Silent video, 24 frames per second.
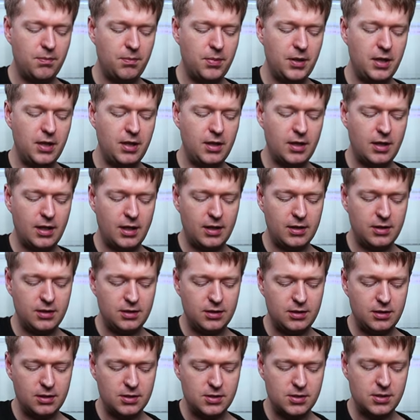B
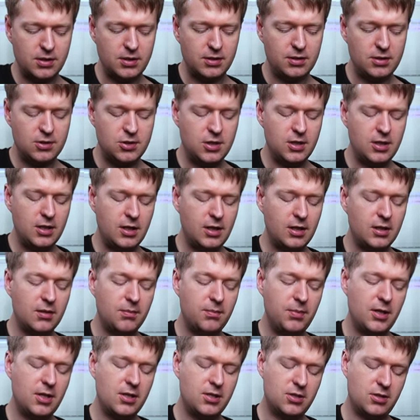and uh, sorry, the G and the
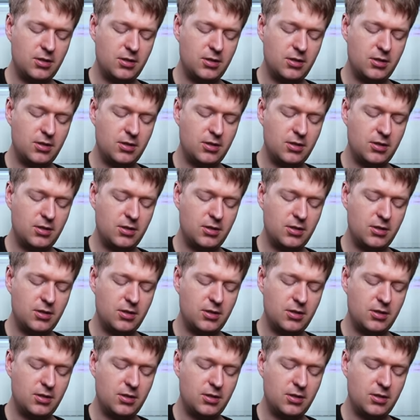B